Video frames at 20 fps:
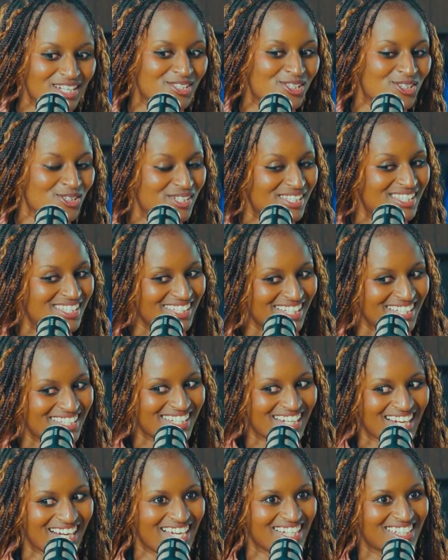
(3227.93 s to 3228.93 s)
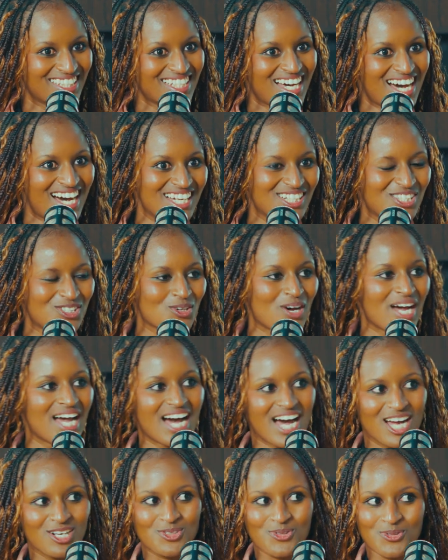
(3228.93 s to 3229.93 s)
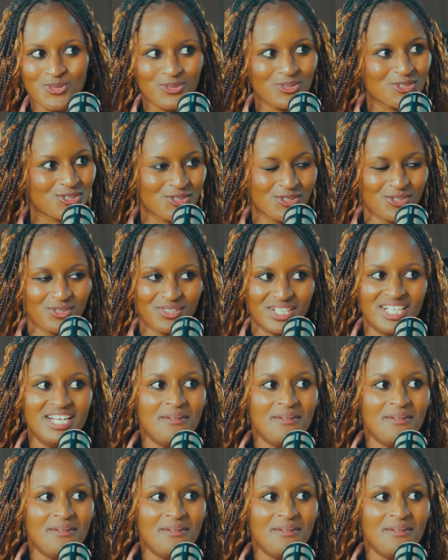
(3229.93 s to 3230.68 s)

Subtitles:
associated like that. So I had to also,